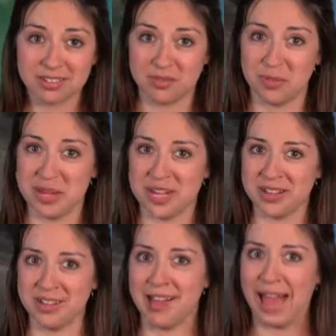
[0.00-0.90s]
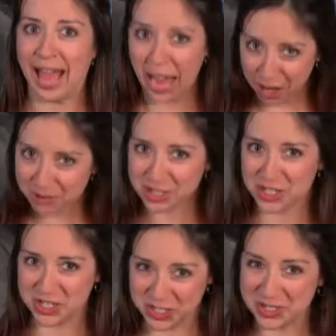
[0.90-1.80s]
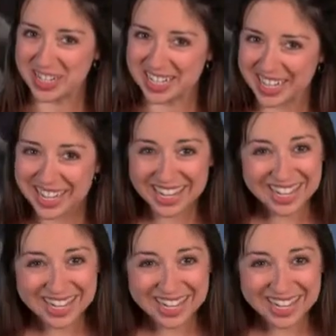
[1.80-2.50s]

Well, ours sure did.